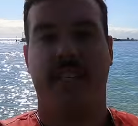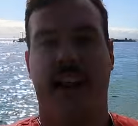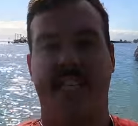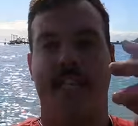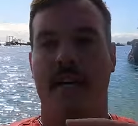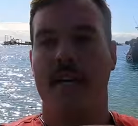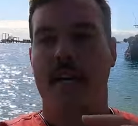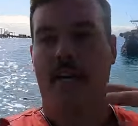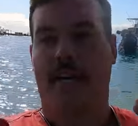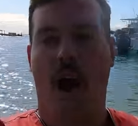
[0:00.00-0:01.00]
of takes the
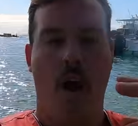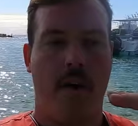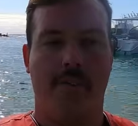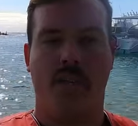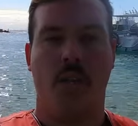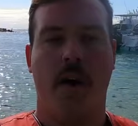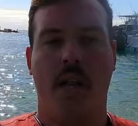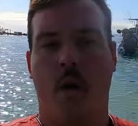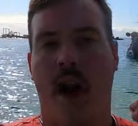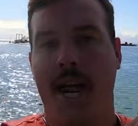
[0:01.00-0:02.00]
current and the
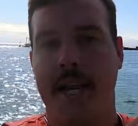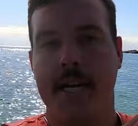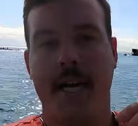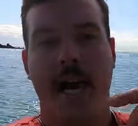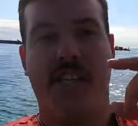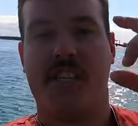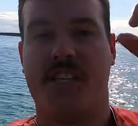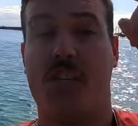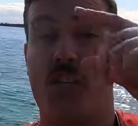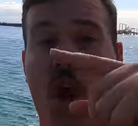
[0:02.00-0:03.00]
swell away. It's
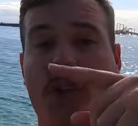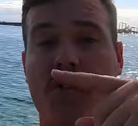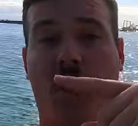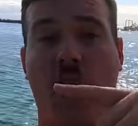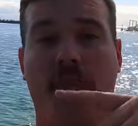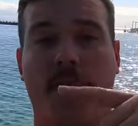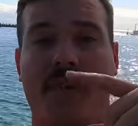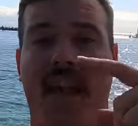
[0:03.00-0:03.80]
just a stone's throw from the